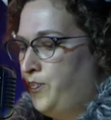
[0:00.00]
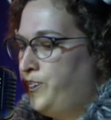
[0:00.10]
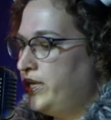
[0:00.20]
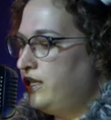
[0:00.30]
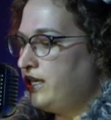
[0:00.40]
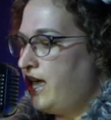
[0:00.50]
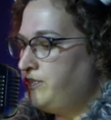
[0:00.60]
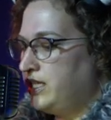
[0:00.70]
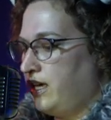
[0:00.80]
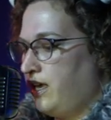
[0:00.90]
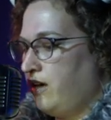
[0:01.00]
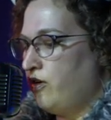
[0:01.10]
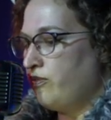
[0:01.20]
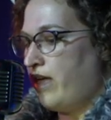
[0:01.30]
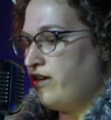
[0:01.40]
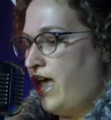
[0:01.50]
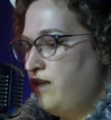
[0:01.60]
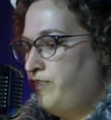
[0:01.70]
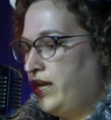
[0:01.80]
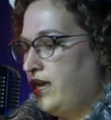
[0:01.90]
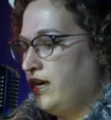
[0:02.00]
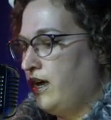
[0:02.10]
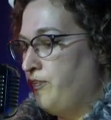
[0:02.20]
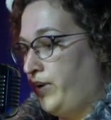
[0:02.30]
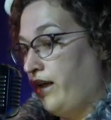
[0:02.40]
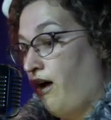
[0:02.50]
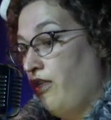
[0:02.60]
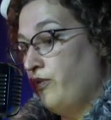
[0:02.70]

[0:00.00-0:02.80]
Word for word: Bill kept kicking, or rather headbutting, but all the